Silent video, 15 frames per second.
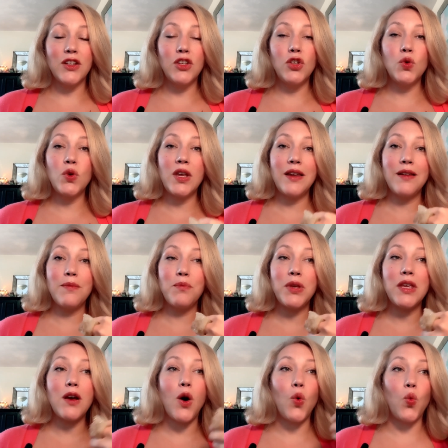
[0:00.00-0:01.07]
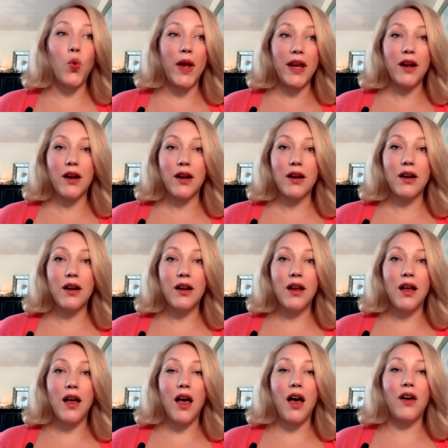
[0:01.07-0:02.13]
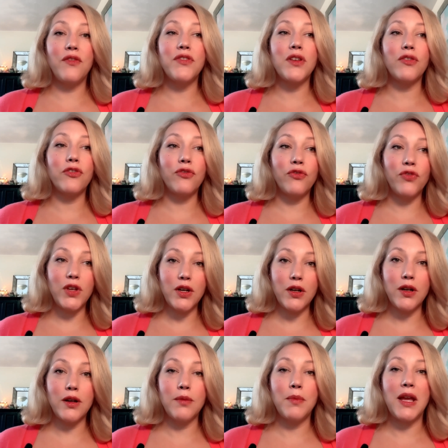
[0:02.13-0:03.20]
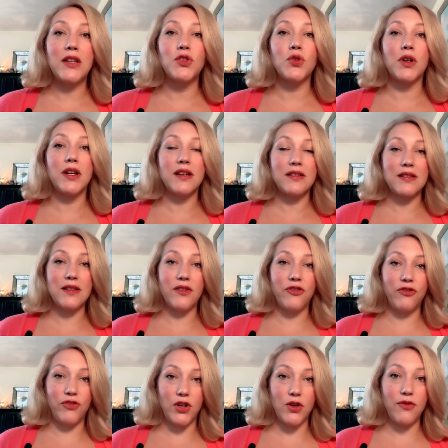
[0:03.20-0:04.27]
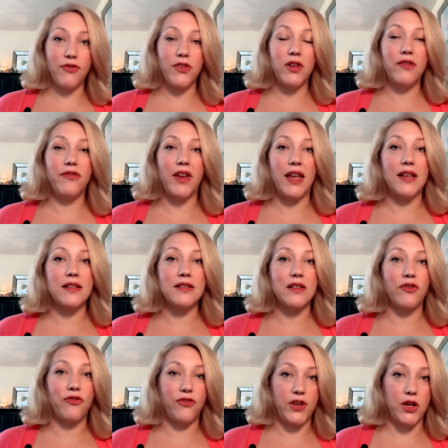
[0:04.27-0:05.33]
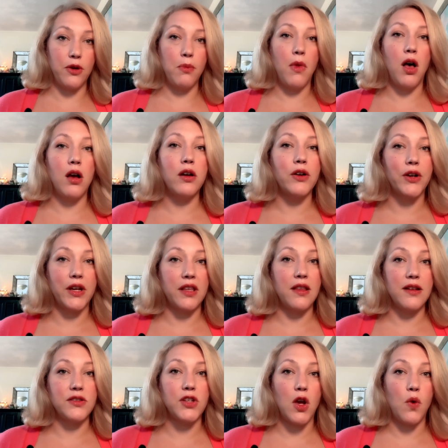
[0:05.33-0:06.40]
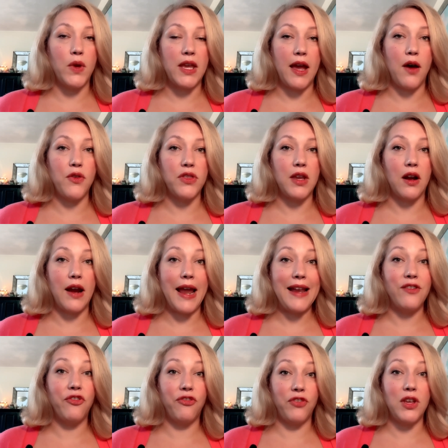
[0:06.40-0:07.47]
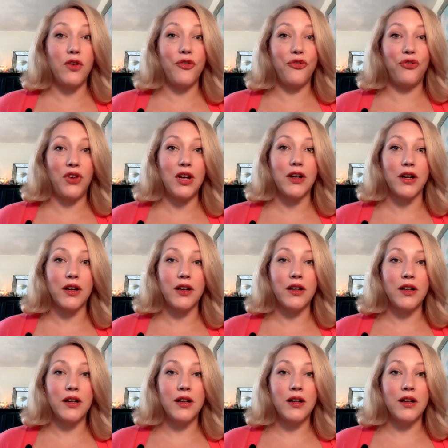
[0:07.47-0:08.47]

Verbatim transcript: you can be aware of the fear matrix, the fearful events, the fear mongering that's going out there and feel fear.